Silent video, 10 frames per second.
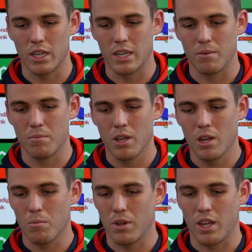
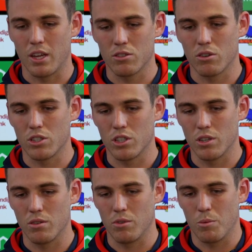As long as
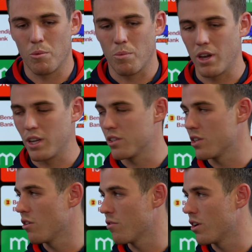you prepare
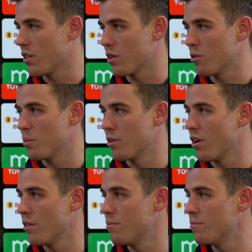yourself, then I think we'll be right.